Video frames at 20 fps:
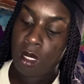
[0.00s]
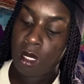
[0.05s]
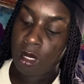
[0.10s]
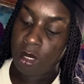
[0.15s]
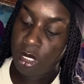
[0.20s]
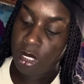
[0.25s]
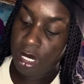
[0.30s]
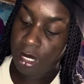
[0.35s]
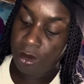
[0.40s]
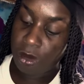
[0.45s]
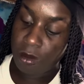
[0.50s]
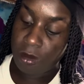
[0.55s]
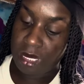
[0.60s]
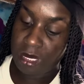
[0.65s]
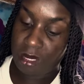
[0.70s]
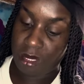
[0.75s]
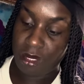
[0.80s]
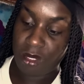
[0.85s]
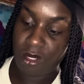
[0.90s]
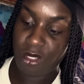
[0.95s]
Channeled
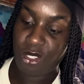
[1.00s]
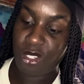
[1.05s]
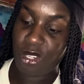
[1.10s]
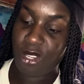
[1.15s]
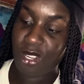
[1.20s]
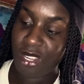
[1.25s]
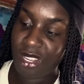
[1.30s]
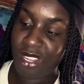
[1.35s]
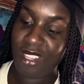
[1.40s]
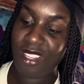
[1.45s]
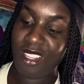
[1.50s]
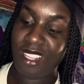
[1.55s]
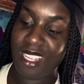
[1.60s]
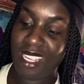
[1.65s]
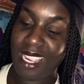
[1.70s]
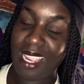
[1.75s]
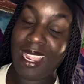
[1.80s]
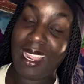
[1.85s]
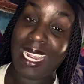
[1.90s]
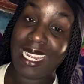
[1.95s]
message.
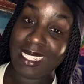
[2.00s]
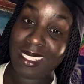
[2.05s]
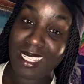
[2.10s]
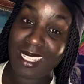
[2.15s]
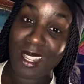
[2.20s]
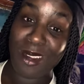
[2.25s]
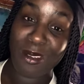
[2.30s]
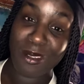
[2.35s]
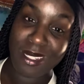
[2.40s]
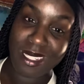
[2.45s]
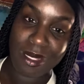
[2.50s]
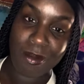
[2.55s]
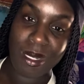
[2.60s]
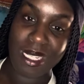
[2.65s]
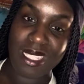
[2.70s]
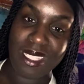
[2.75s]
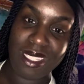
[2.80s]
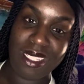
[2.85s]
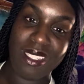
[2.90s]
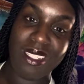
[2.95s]
I sat on this
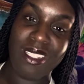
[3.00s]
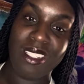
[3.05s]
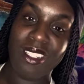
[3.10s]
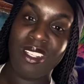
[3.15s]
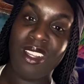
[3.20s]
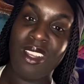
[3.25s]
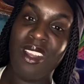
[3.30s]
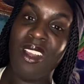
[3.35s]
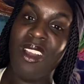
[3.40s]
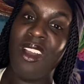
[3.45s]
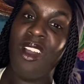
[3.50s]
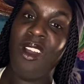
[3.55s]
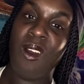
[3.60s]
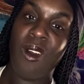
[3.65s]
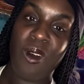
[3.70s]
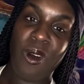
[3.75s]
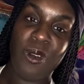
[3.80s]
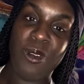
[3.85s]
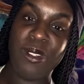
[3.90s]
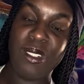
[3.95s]
message
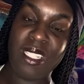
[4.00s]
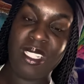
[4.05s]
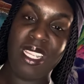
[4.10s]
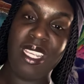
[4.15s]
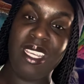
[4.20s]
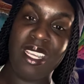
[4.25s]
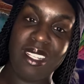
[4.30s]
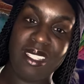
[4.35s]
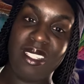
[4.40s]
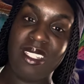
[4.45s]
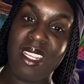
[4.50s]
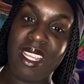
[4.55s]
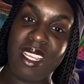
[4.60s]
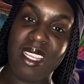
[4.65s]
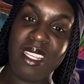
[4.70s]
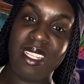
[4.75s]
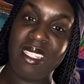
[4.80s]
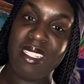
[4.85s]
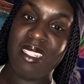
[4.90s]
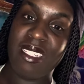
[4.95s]
all day
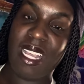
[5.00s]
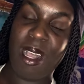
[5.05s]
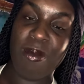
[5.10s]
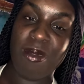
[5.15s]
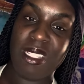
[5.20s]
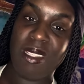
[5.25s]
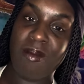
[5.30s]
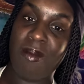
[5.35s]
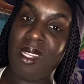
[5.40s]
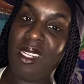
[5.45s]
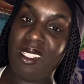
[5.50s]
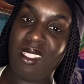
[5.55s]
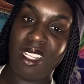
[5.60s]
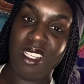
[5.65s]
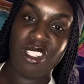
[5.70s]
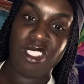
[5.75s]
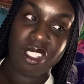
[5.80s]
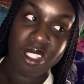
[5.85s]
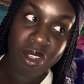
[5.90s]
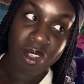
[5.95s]
yesterday. I was in
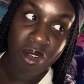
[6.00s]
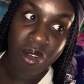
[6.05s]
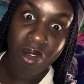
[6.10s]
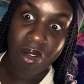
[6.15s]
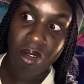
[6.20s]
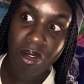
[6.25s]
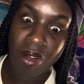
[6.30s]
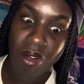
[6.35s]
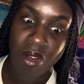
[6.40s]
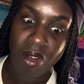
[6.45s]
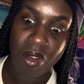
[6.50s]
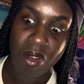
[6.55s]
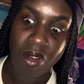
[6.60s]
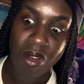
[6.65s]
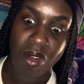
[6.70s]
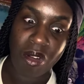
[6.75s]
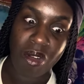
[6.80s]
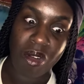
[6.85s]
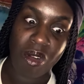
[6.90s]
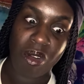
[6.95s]
meditation
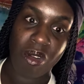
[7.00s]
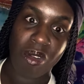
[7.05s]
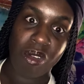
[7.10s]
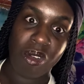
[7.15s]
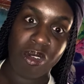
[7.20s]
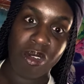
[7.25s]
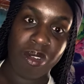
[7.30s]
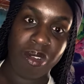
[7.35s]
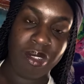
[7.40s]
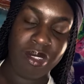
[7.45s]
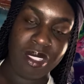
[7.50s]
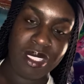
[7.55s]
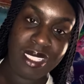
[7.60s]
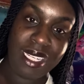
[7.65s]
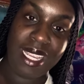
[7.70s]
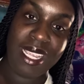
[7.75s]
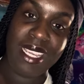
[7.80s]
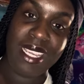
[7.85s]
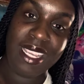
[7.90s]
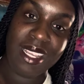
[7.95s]
all
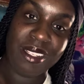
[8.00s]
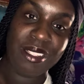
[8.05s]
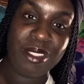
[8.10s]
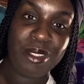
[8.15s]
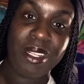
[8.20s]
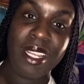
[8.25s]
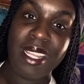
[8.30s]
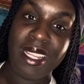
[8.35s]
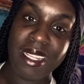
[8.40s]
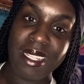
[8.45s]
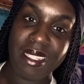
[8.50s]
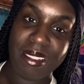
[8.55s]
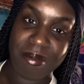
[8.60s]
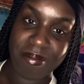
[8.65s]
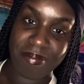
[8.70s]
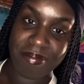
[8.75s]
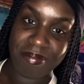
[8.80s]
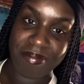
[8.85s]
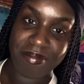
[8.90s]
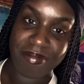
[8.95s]
day yesterday.
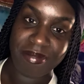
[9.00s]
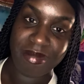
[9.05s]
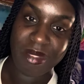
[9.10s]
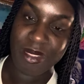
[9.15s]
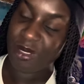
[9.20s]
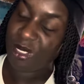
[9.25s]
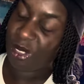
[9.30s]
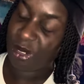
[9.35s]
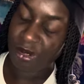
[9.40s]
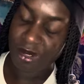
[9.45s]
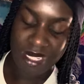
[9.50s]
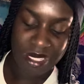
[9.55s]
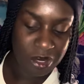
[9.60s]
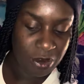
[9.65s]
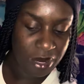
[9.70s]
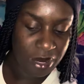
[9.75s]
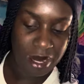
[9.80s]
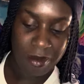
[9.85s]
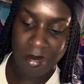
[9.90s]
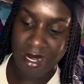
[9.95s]
There was a reason
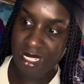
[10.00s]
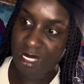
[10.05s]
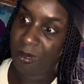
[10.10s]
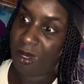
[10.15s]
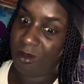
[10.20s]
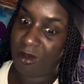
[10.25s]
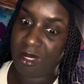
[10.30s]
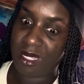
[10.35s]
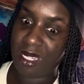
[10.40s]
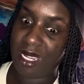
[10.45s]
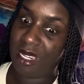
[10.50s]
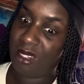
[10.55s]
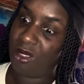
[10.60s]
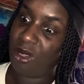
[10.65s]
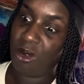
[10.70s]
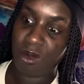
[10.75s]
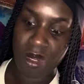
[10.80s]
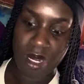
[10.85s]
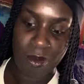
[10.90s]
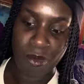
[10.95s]
why my spirit was like,
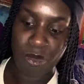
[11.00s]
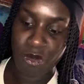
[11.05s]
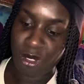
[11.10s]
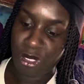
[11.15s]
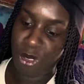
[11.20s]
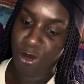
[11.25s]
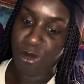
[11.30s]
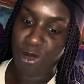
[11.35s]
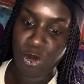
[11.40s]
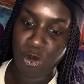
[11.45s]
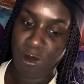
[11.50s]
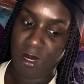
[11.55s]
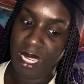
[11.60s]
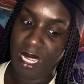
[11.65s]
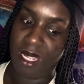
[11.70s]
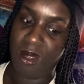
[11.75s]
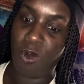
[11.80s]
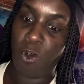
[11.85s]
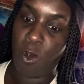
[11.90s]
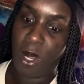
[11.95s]
don't come on YouTube yet.
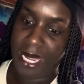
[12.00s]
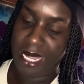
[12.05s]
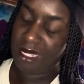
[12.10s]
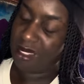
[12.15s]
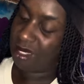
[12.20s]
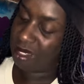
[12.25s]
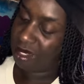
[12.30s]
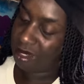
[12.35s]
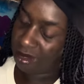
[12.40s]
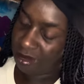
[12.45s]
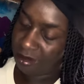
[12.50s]
Wait.